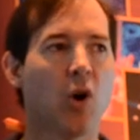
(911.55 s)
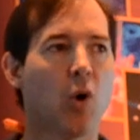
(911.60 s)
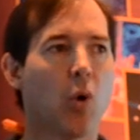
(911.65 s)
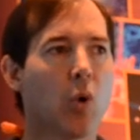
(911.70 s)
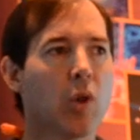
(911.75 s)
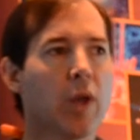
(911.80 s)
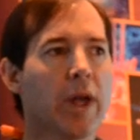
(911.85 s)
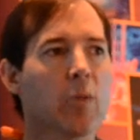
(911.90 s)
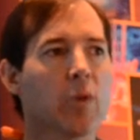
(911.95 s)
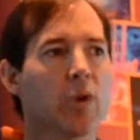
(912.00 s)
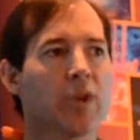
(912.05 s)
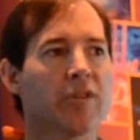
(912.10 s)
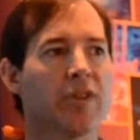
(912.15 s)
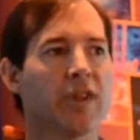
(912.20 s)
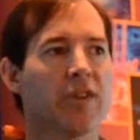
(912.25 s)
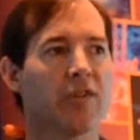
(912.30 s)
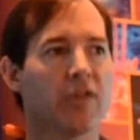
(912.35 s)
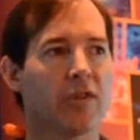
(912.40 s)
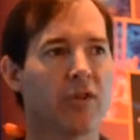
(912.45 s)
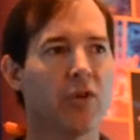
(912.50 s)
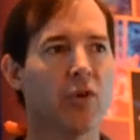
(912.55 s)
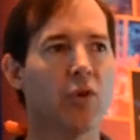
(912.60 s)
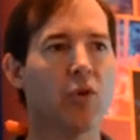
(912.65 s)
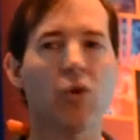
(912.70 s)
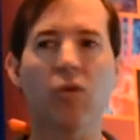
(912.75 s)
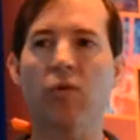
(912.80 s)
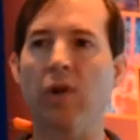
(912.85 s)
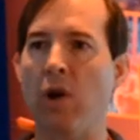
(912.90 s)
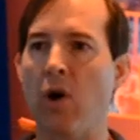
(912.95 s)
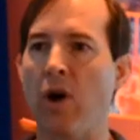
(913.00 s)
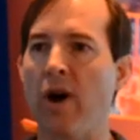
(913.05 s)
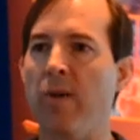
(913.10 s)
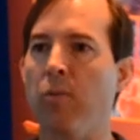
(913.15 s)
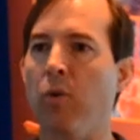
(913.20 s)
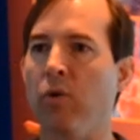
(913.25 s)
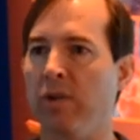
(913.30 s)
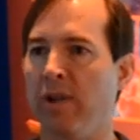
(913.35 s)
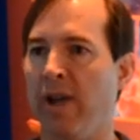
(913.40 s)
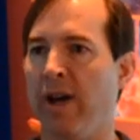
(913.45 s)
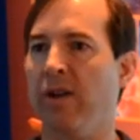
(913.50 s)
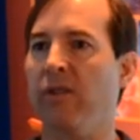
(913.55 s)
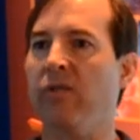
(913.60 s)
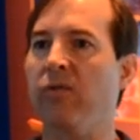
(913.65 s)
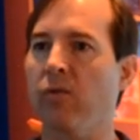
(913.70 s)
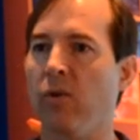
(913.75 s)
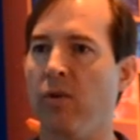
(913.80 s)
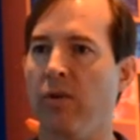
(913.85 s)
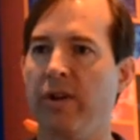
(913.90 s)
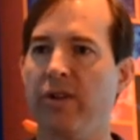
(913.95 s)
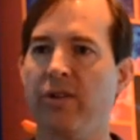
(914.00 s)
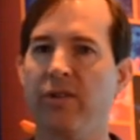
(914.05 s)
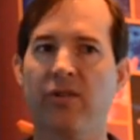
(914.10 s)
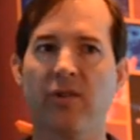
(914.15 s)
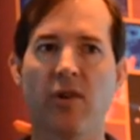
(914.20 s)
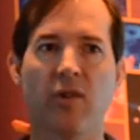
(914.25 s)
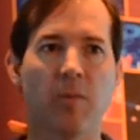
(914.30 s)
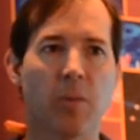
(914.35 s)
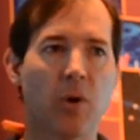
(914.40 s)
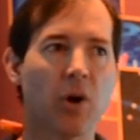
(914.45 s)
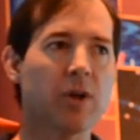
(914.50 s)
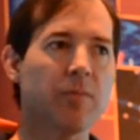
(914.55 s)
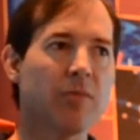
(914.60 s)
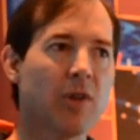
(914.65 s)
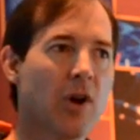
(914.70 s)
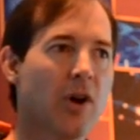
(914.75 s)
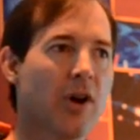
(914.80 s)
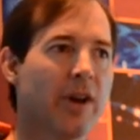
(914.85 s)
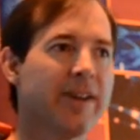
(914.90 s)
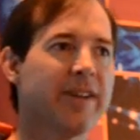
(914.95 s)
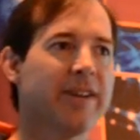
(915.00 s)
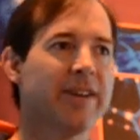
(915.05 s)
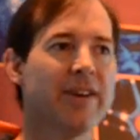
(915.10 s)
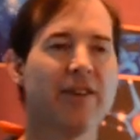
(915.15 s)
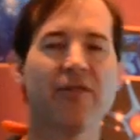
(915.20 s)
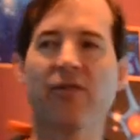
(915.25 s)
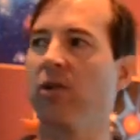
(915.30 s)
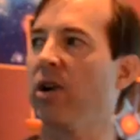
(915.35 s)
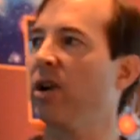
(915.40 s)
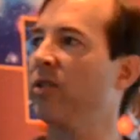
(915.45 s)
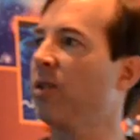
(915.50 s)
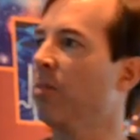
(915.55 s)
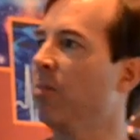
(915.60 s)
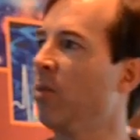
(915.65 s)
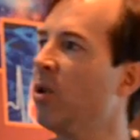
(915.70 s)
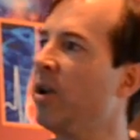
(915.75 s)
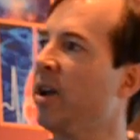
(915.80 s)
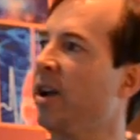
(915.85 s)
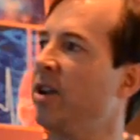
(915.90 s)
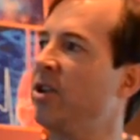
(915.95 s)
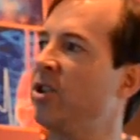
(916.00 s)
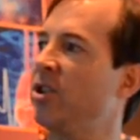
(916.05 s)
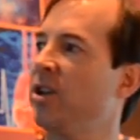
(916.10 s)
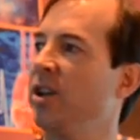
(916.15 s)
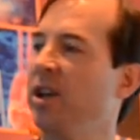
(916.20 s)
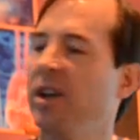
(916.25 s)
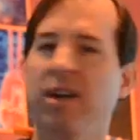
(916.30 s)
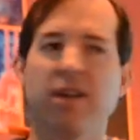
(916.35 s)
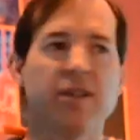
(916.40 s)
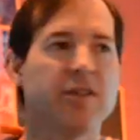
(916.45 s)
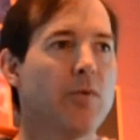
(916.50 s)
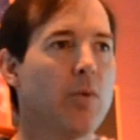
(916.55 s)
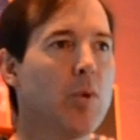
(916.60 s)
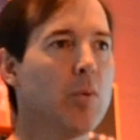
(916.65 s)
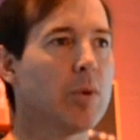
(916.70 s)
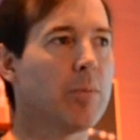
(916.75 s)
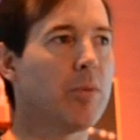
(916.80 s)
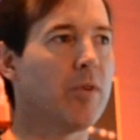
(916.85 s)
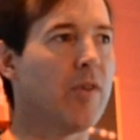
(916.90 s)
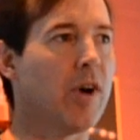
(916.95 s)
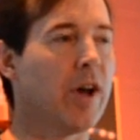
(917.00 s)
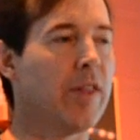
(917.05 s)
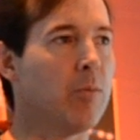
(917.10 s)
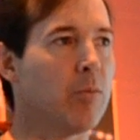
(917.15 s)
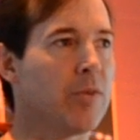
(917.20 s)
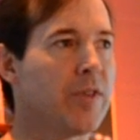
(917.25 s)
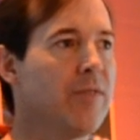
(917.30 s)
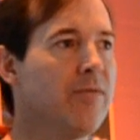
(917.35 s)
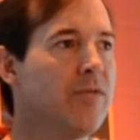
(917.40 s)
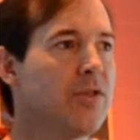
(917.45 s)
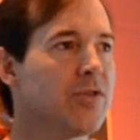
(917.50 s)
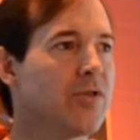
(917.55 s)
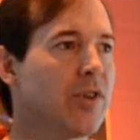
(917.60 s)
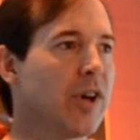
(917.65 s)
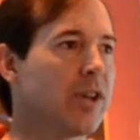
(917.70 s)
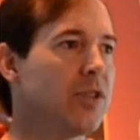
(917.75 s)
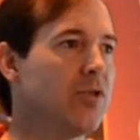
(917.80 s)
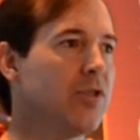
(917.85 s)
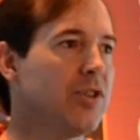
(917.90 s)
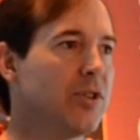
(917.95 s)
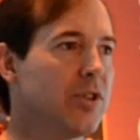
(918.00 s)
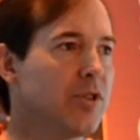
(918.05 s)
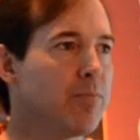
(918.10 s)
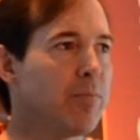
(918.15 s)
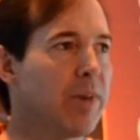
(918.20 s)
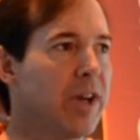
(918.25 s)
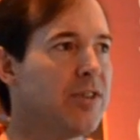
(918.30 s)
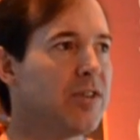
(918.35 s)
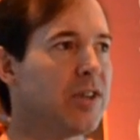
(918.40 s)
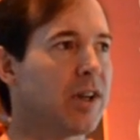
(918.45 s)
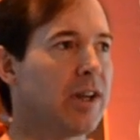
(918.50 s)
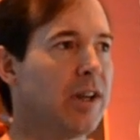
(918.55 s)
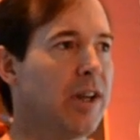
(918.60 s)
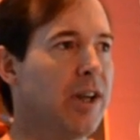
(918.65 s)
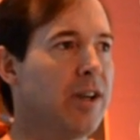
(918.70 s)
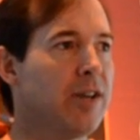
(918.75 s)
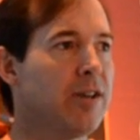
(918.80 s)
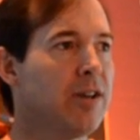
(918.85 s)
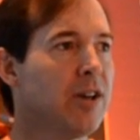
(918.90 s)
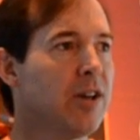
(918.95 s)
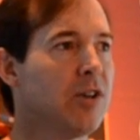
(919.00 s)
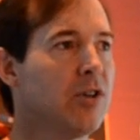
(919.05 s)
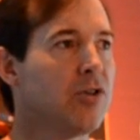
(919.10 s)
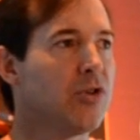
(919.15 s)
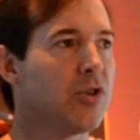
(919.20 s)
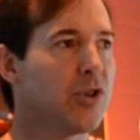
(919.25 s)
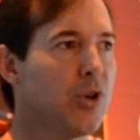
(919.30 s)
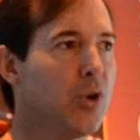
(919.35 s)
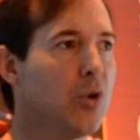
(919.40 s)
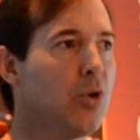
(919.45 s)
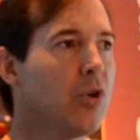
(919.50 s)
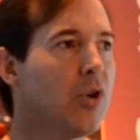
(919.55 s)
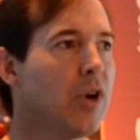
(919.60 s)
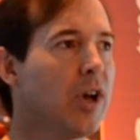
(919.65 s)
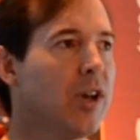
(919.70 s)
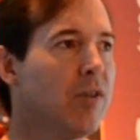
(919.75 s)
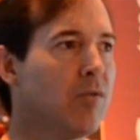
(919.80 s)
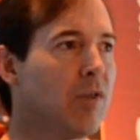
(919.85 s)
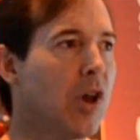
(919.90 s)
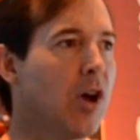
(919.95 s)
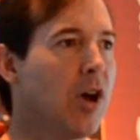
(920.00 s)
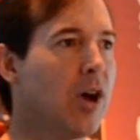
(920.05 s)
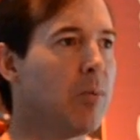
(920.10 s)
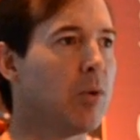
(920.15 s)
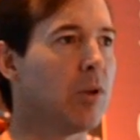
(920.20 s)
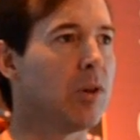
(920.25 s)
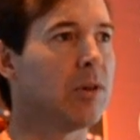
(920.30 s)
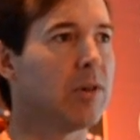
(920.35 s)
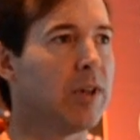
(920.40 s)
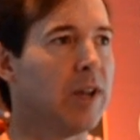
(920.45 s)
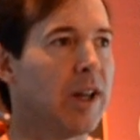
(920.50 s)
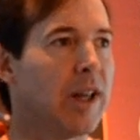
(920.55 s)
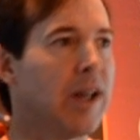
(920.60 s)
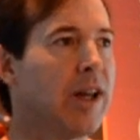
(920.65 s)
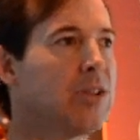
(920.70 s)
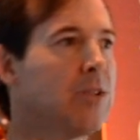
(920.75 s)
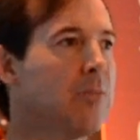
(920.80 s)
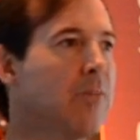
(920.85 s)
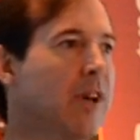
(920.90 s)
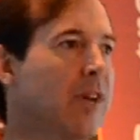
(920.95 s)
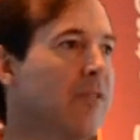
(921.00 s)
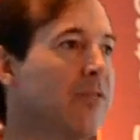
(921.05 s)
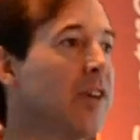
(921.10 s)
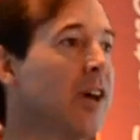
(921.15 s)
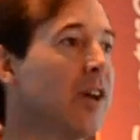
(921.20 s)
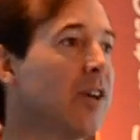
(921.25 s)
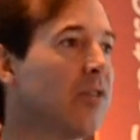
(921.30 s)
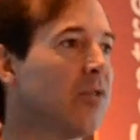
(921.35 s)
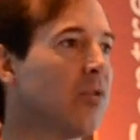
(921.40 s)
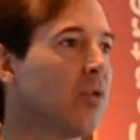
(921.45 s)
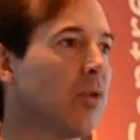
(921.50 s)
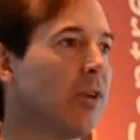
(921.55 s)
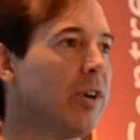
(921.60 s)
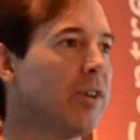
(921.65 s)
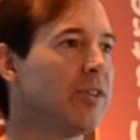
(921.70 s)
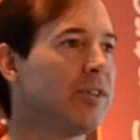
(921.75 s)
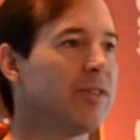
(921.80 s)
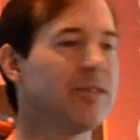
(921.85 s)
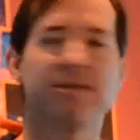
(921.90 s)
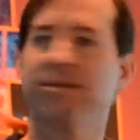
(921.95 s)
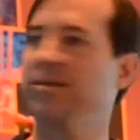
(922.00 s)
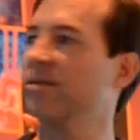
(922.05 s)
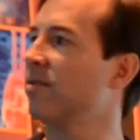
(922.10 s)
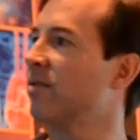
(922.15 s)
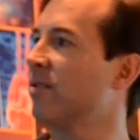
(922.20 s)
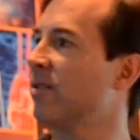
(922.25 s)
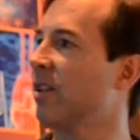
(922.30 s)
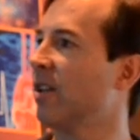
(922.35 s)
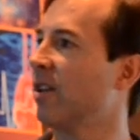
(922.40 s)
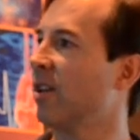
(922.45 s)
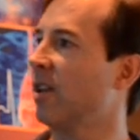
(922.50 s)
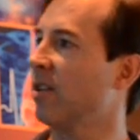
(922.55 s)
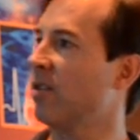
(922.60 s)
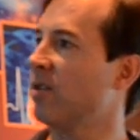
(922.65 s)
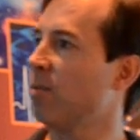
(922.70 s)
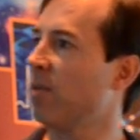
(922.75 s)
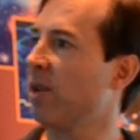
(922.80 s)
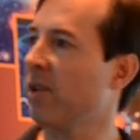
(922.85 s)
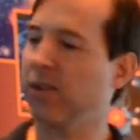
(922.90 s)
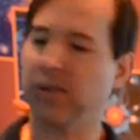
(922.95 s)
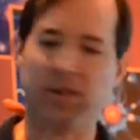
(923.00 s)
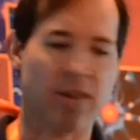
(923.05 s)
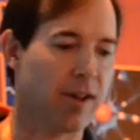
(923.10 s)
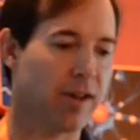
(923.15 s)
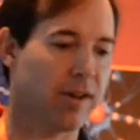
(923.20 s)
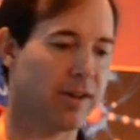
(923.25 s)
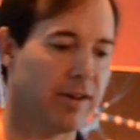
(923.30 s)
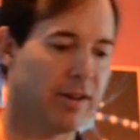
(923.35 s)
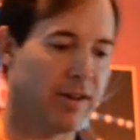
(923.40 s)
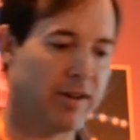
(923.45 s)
All they want is that secure, reliable data storage. So the bottom line for us at Monash is if we want to provide them with infrastructure, it's just basically secure and reliable and a large amount of data storage. As simple as that.